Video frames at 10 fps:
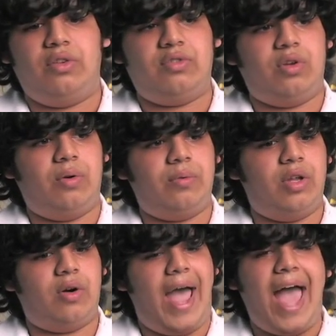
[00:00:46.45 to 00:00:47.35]
So,
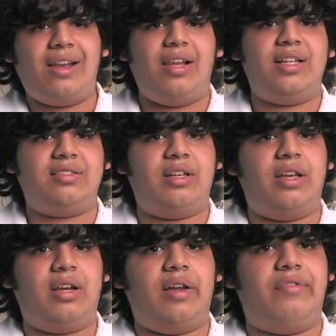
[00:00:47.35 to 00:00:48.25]
analyzing
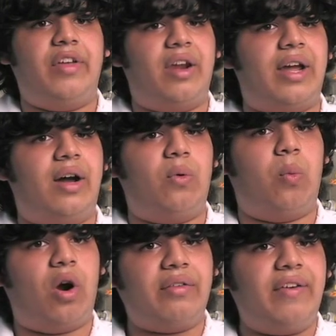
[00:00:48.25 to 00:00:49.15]
it and figuring out
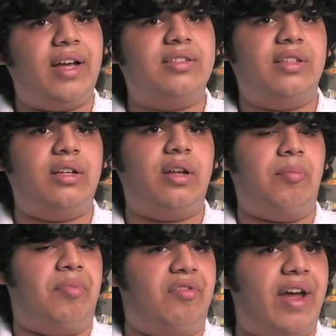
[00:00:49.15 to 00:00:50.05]
what affects it,
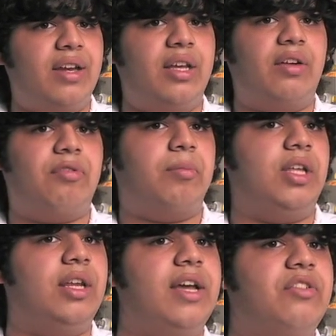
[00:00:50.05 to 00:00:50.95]
preventing it from
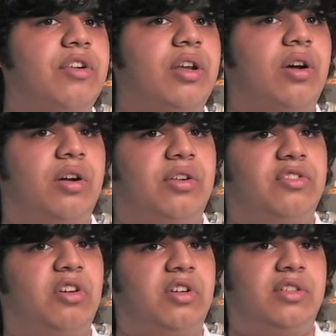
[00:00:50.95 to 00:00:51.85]
denaturing under
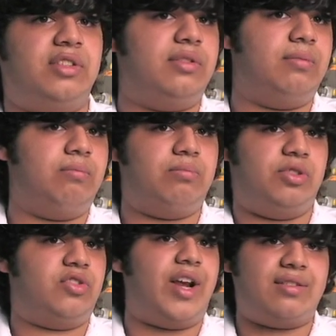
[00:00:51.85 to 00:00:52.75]
certain
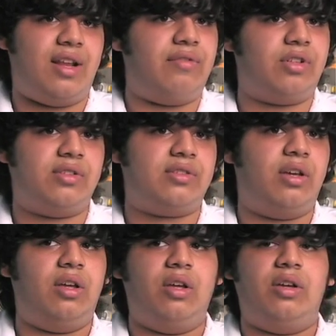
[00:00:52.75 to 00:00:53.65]
stress levels
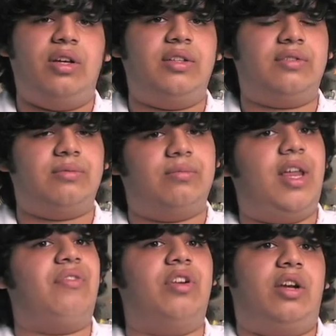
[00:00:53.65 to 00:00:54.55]
is
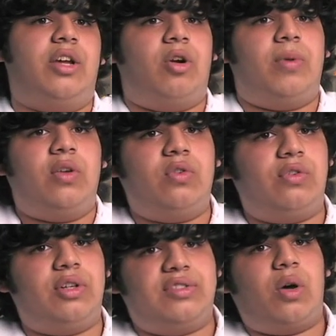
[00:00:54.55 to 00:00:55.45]
definitely going to be
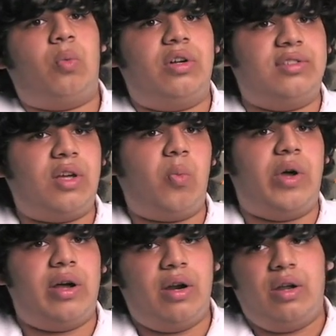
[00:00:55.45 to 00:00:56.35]
useful to someone
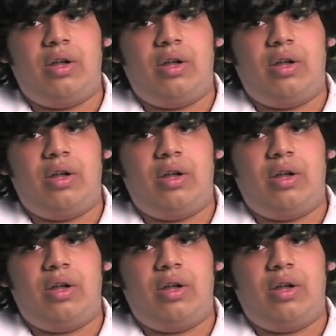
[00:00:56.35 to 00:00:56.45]
somewhere.